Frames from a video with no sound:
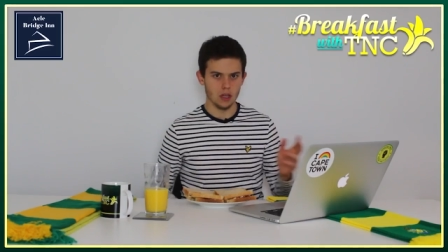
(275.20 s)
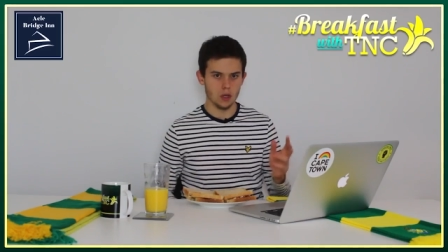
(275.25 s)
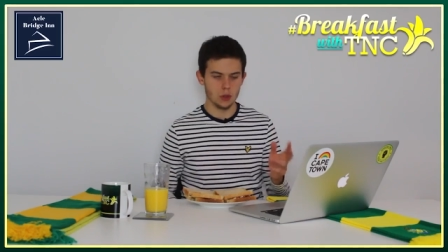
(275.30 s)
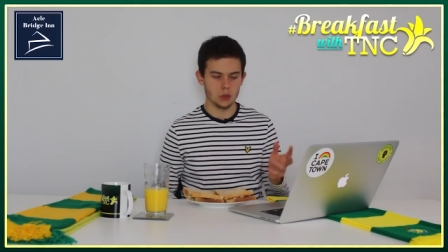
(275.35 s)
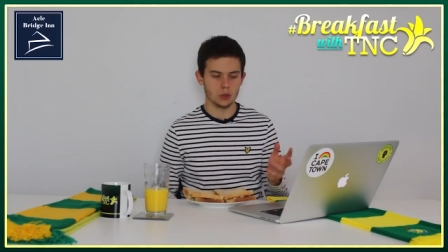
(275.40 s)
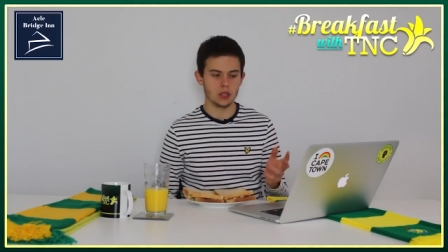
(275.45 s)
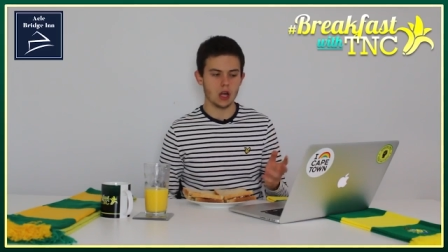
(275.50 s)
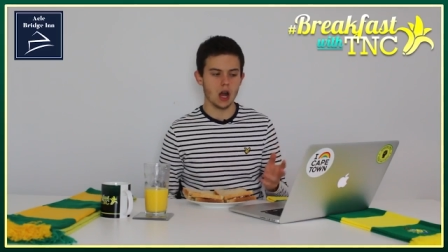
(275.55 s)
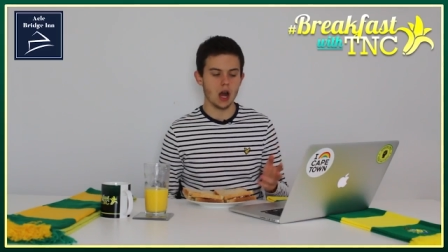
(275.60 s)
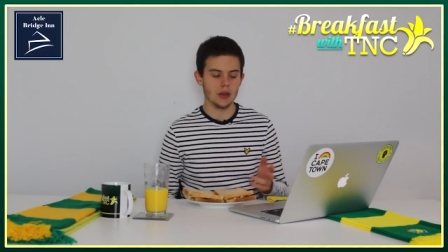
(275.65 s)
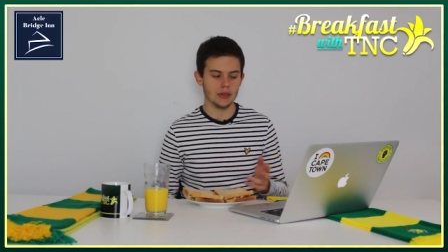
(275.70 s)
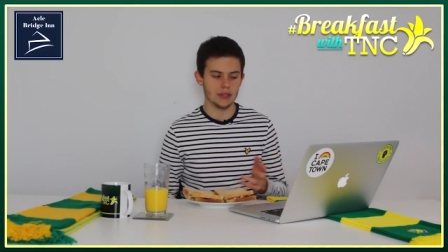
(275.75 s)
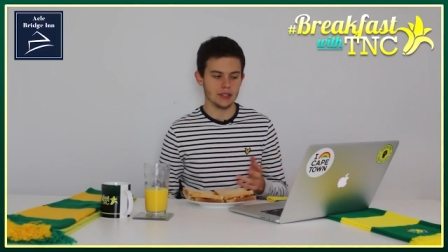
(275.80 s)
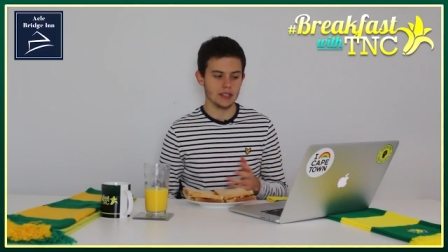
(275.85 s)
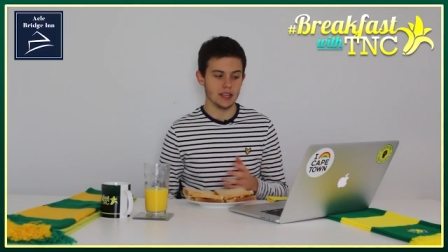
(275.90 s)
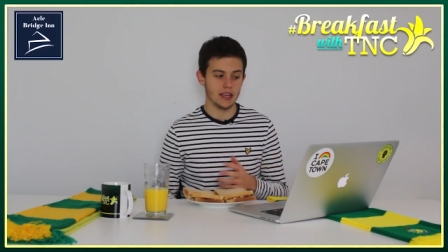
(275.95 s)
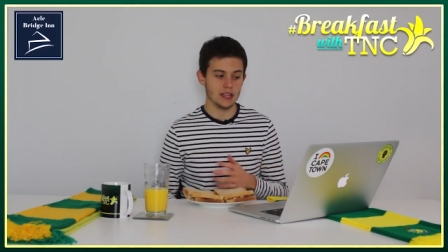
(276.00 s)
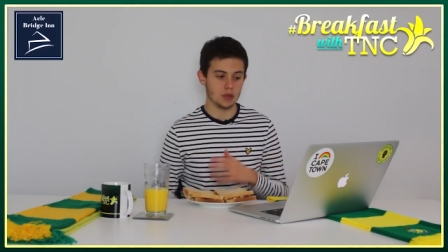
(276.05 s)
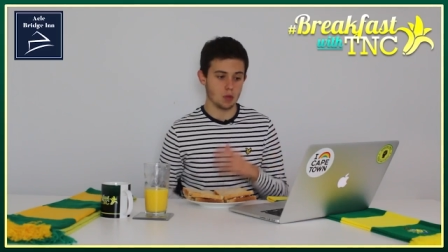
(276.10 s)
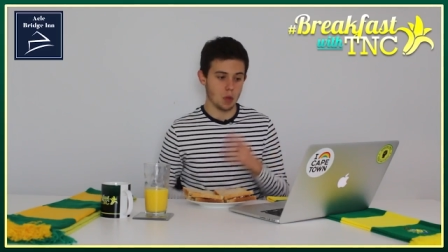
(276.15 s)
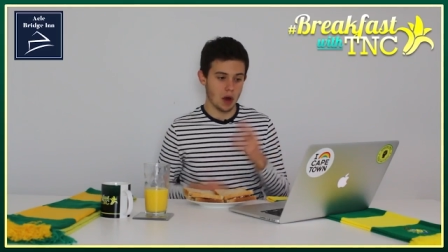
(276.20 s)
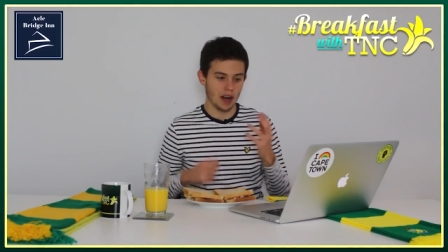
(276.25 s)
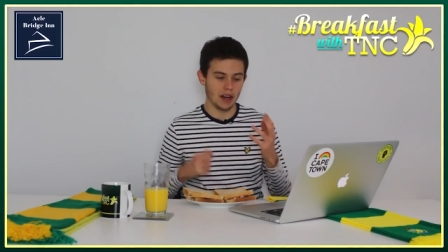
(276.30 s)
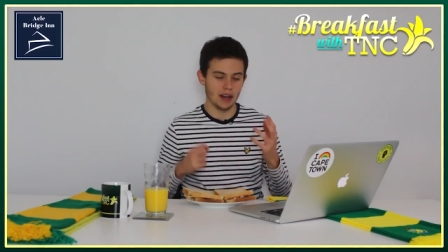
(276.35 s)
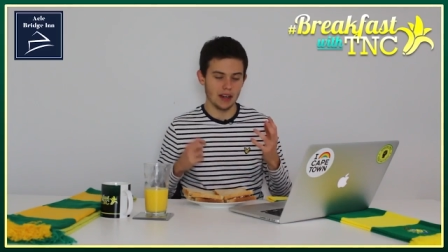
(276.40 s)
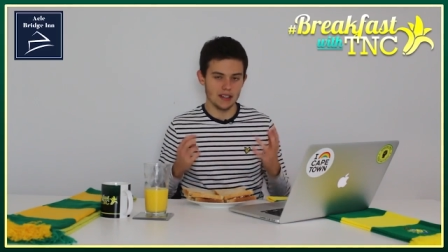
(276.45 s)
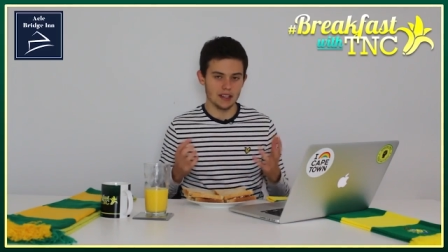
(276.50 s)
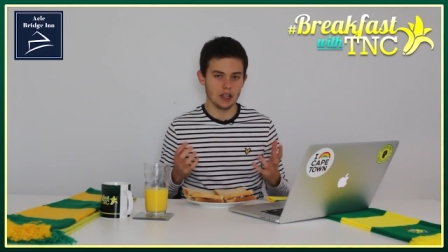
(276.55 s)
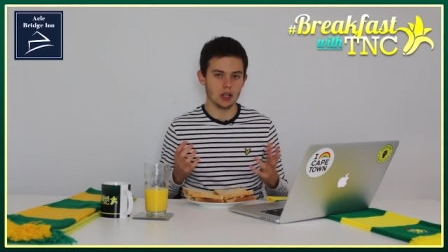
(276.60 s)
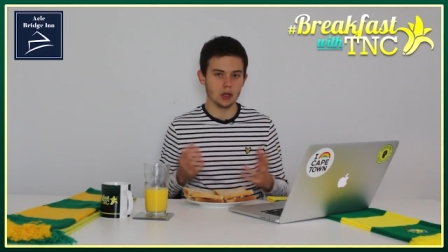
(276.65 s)
He started the season well
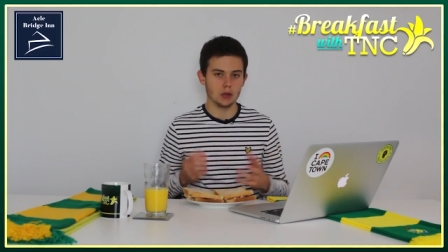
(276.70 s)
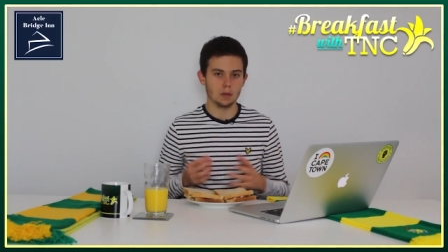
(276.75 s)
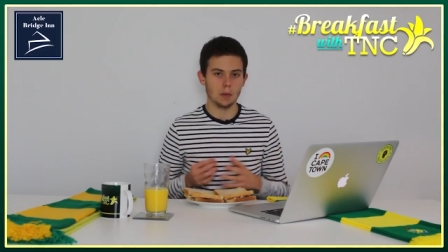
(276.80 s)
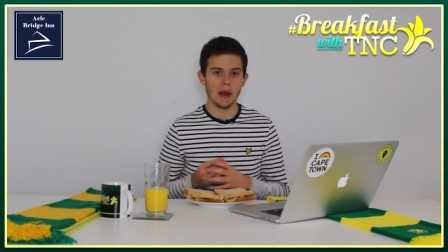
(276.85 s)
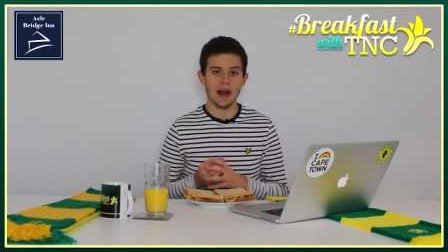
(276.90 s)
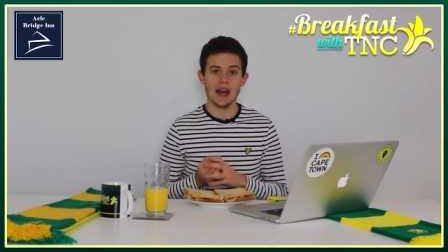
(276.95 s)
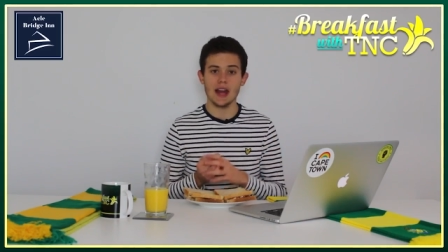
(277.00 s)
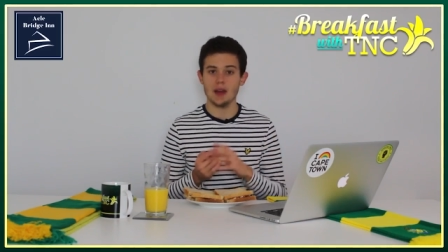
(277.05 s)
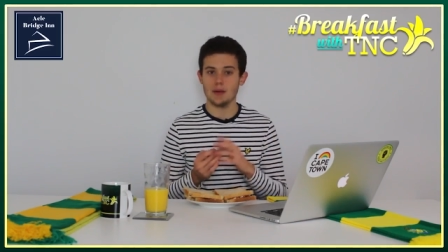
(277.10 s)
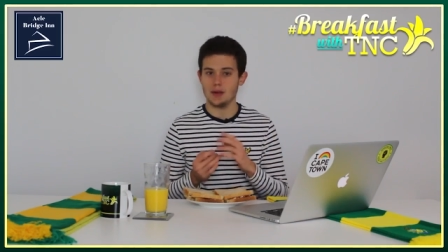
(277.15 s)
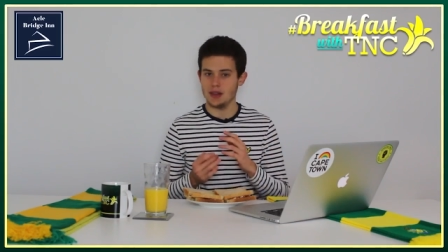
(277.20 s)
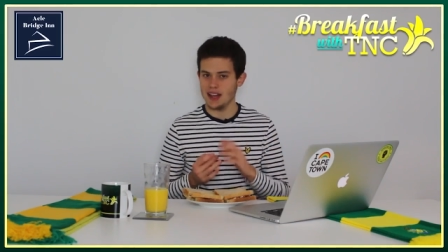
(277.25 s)
and is a good player,